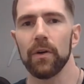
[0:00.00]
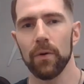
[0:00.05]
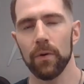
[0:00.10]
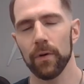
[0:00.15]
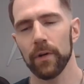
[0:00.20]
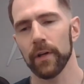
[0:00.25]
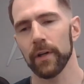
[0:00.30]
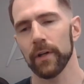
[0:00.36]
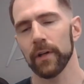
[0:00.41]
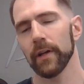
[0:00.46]

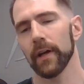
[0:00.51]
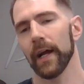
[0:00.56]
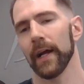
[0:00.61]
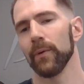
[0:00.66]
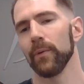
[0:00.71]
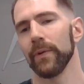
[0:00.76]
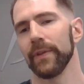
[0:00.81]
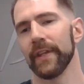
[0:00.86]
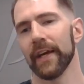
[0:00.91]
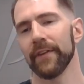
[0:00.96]
or I
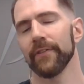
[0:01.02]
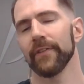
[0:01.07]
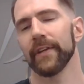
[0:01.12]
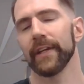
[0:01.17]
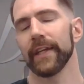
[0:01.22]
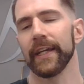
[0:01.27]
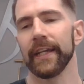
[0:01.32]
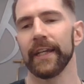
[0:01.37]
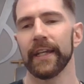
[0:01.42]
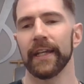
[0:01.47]
will never
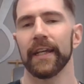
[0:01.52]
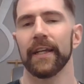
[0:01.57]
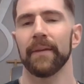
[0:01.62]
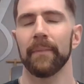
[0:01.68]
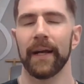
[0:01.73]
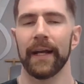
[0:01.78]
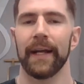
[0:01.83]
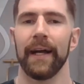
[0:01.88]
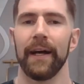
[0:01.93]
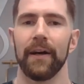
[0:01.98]
eat it in
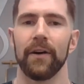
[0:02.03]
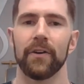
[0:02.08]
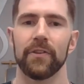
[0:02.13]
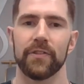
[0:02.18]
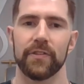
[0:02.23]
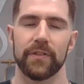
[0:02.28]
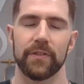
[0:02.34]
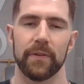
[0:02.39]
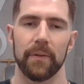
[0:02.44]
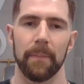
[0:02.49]
my
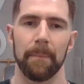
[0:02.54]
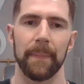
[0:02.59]
house